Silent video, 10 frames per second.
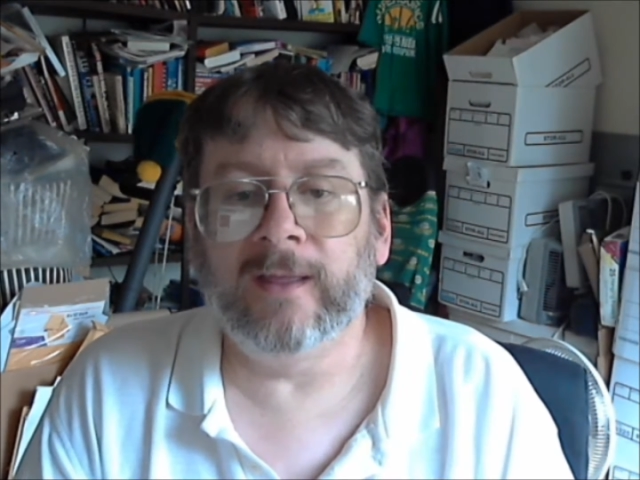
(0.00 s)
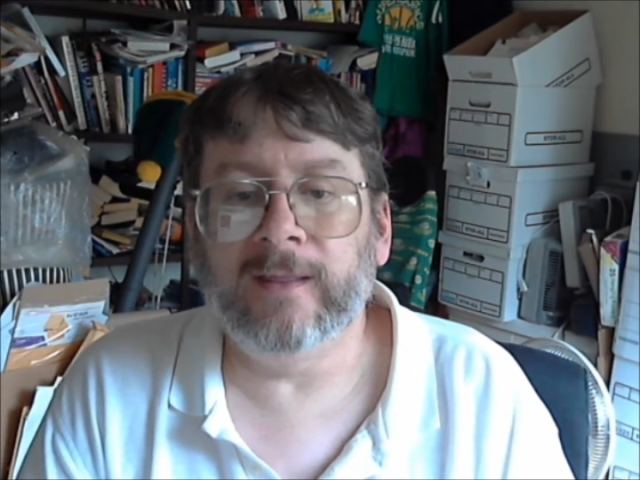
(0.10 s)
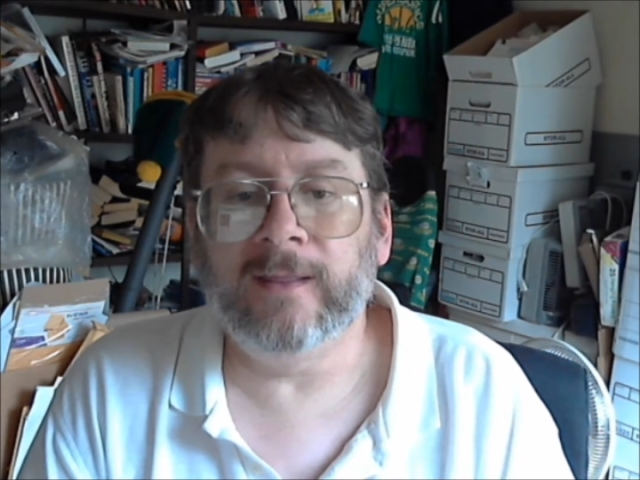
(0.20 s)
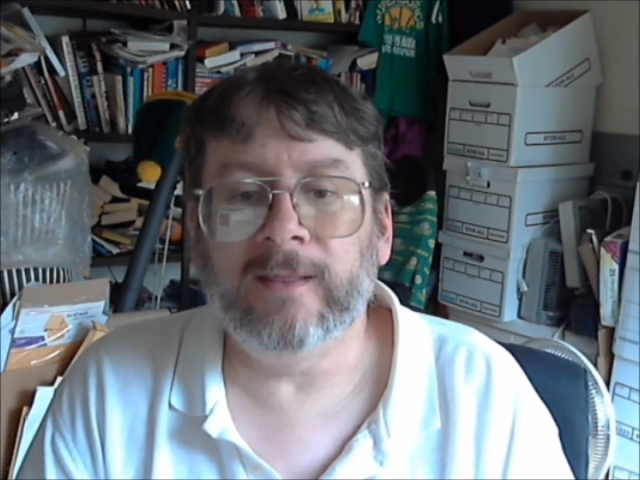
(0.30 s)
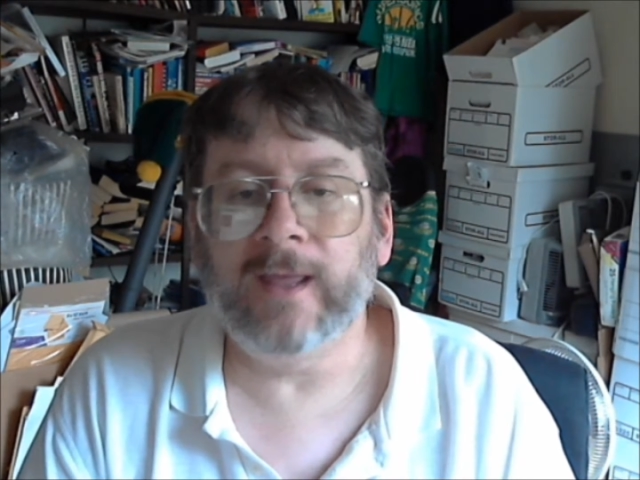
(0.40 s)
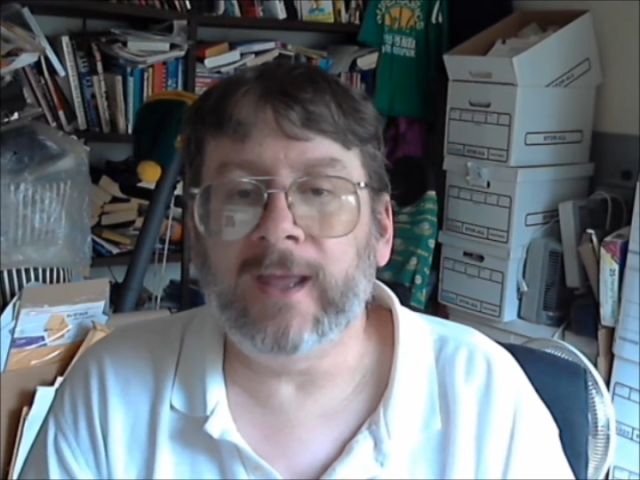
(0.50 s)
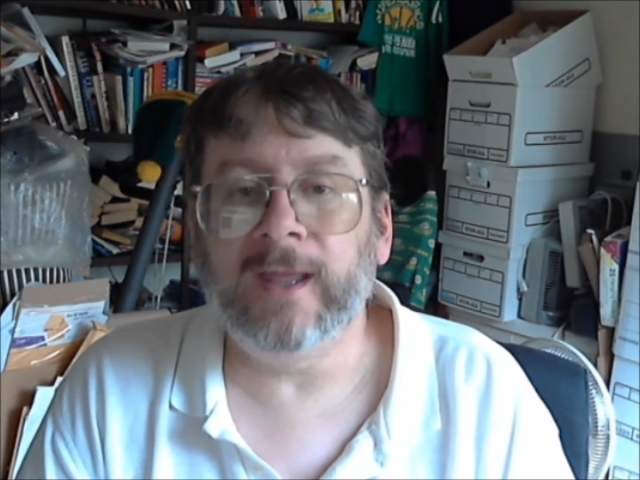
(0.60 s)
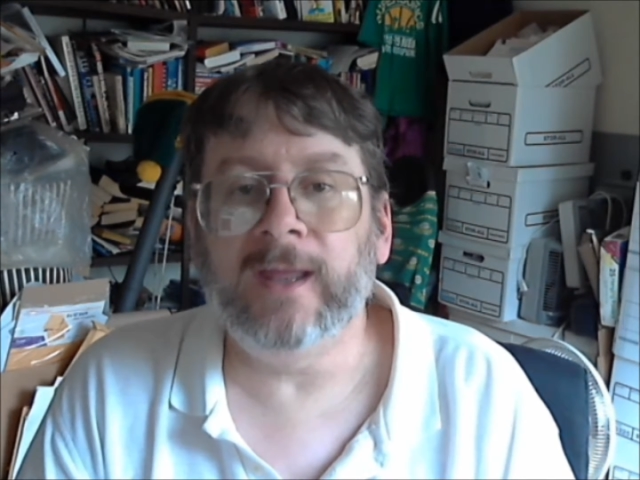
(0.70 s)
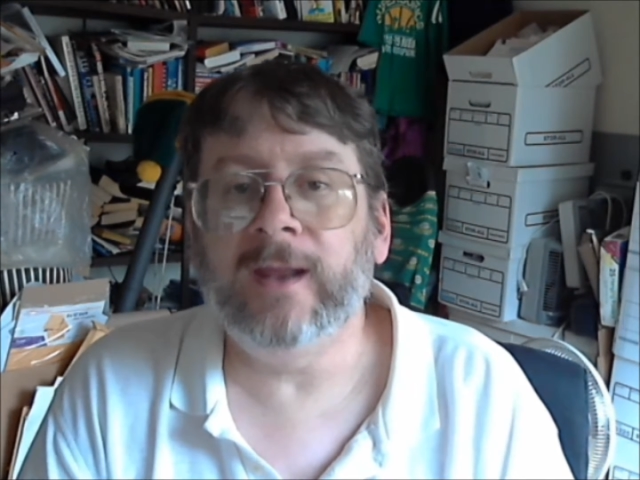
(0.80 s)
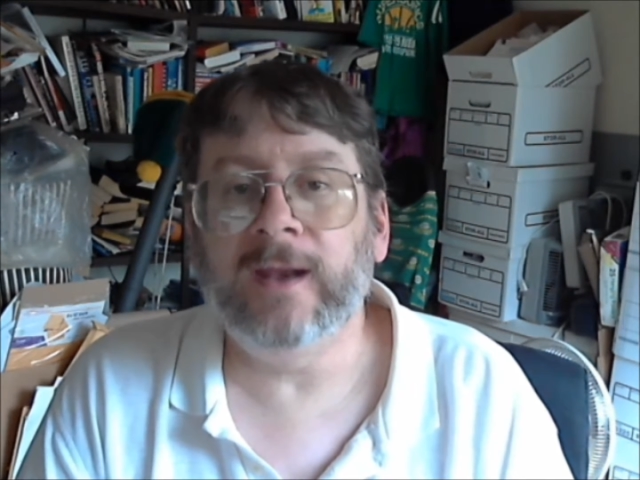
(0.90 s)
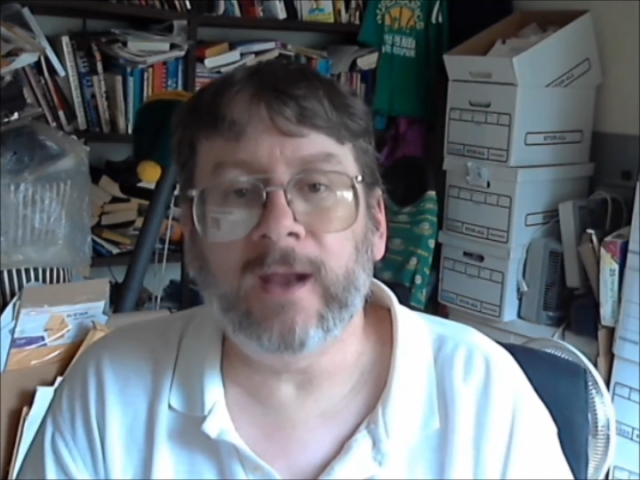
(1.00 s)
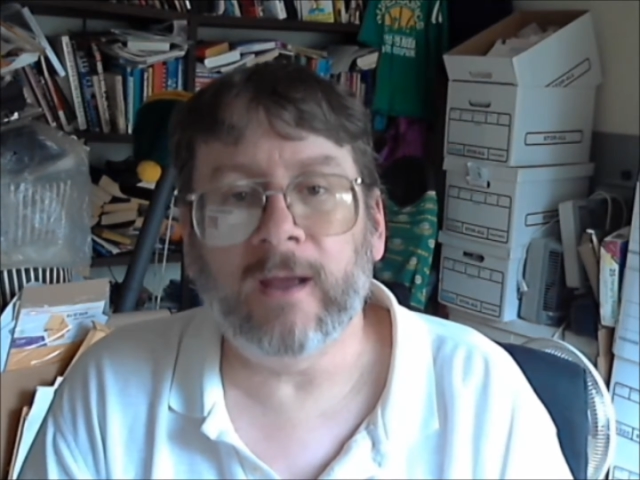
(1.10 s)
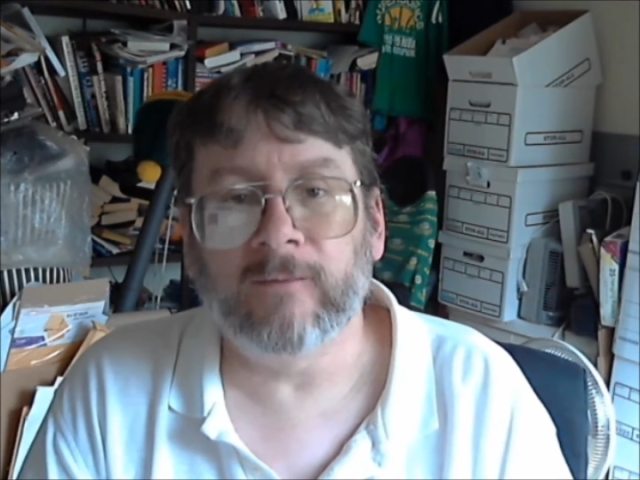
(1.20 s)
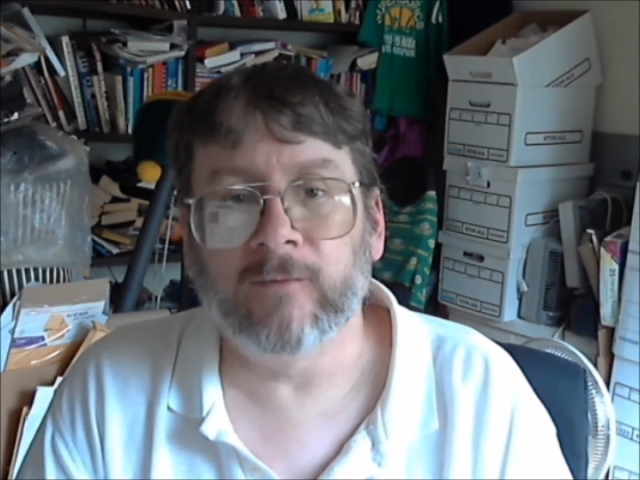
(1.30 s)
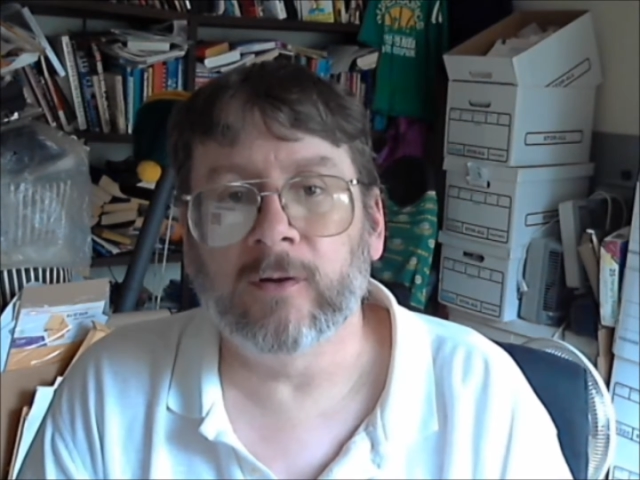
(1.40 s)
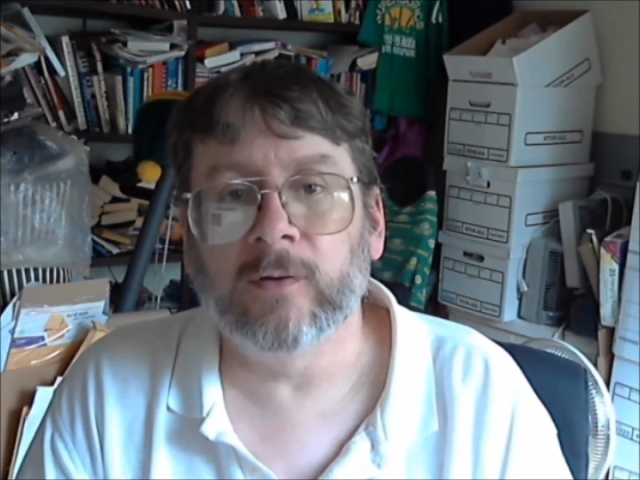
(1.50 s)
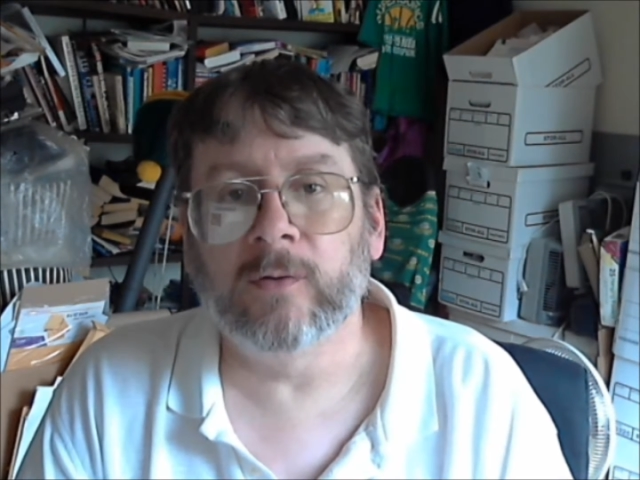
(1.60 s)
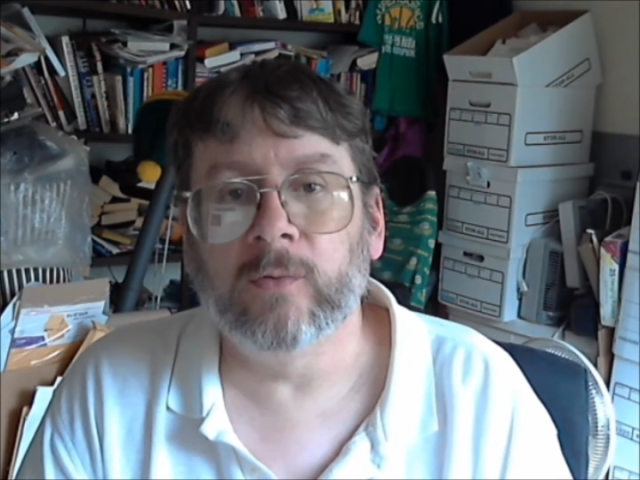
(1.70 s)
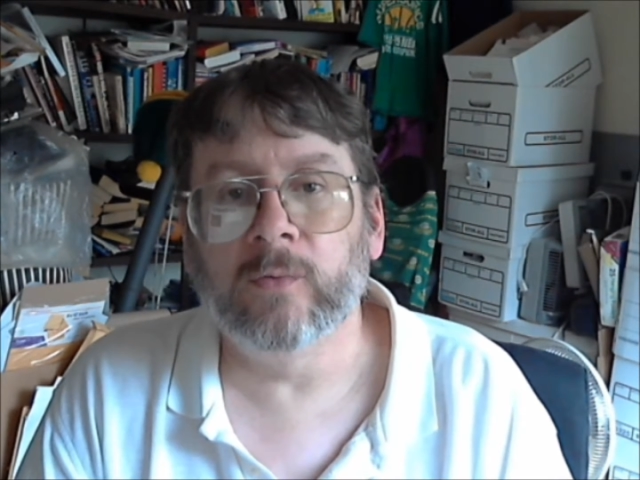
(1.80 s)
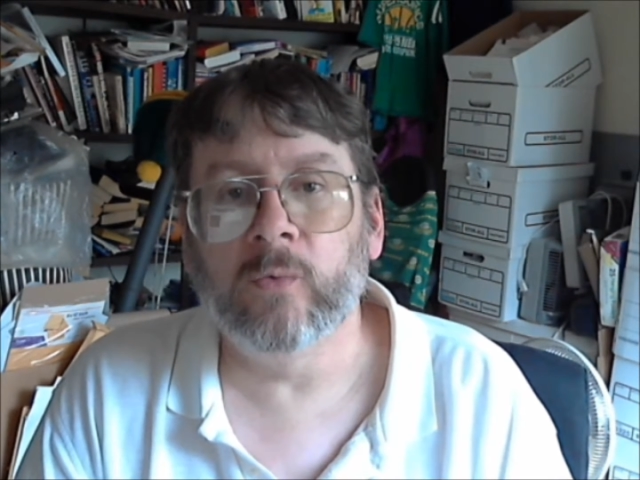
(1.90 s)
they never
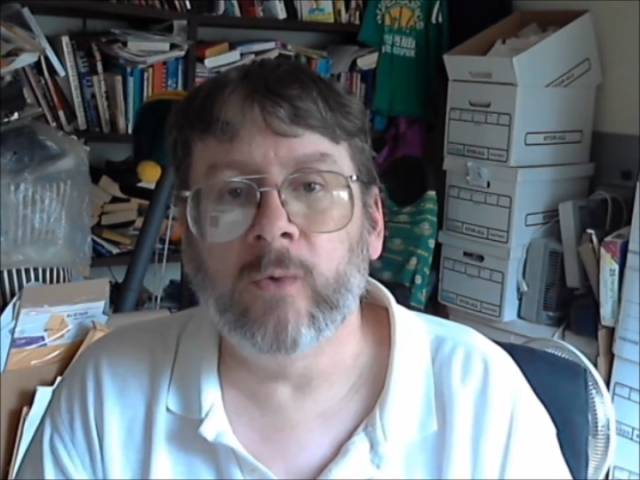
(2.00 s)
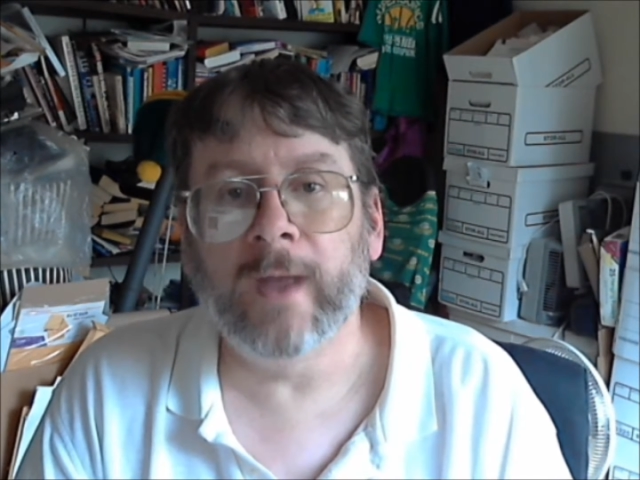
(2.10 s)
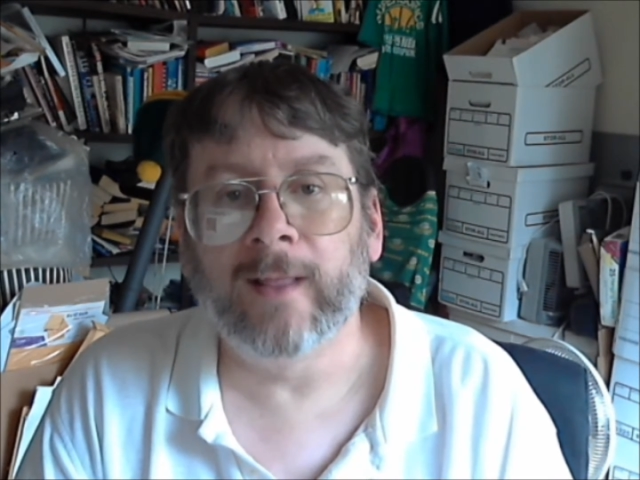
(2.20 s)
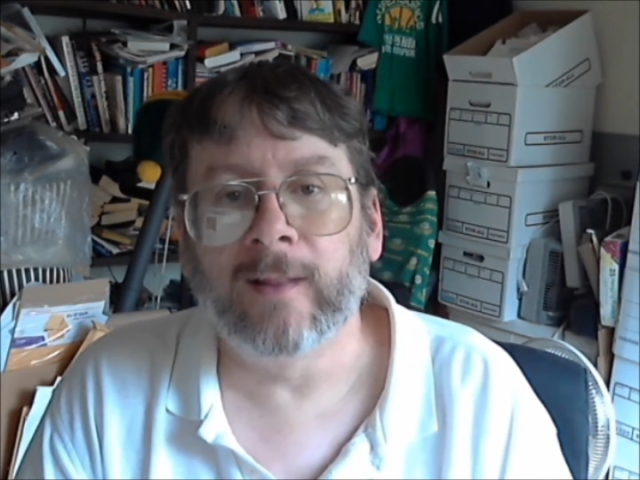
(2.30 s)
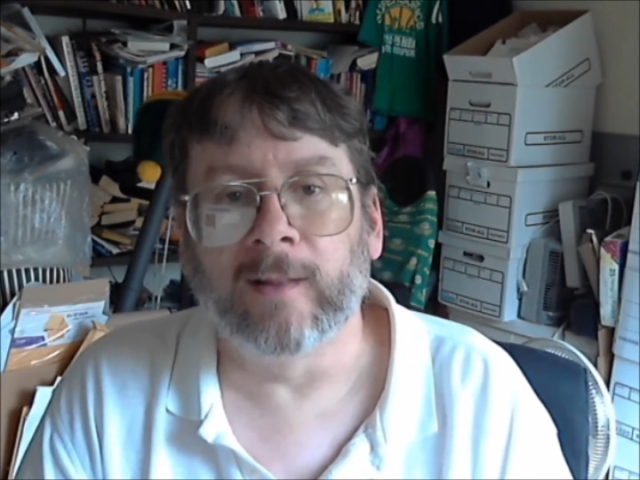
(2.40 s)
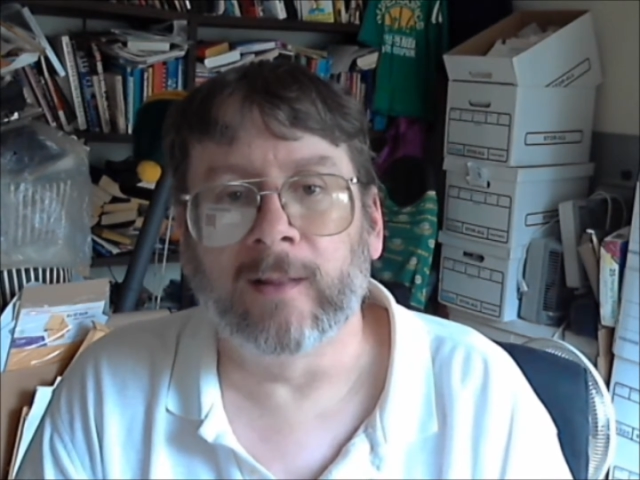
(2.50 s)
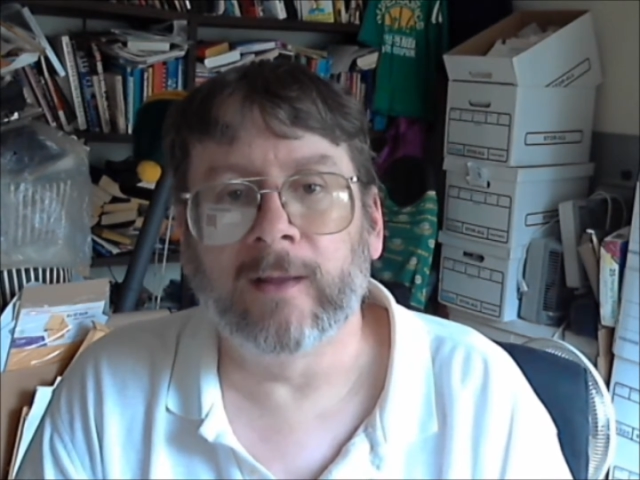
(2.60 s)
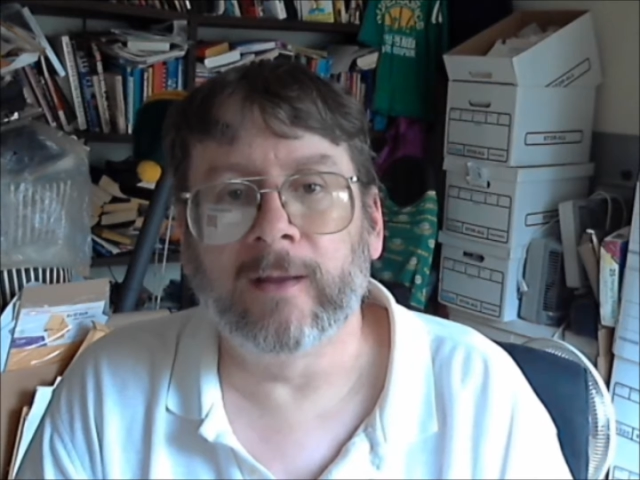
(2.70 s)
will.